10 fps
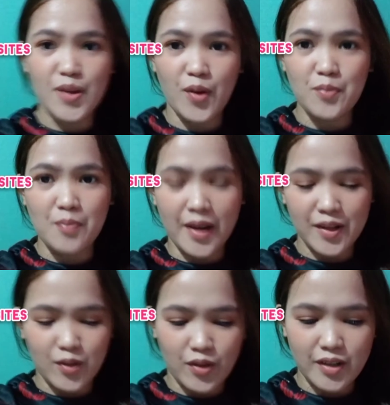of
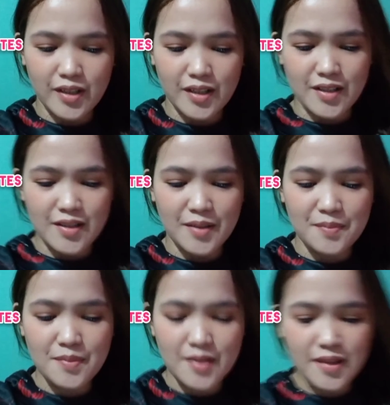
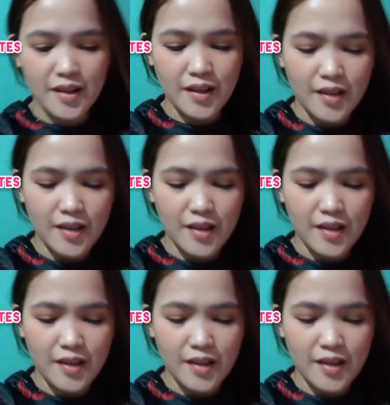microorganisms.